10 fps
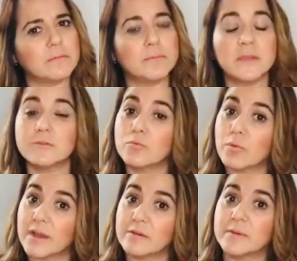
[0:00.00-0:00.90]
being
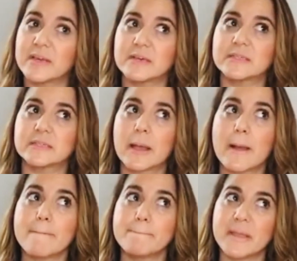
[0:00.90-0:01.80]
aware because
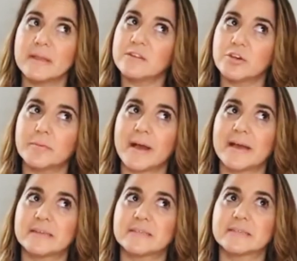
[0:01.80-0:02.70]
many of
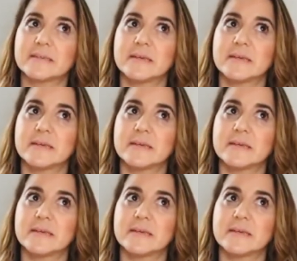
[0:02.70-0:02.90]
us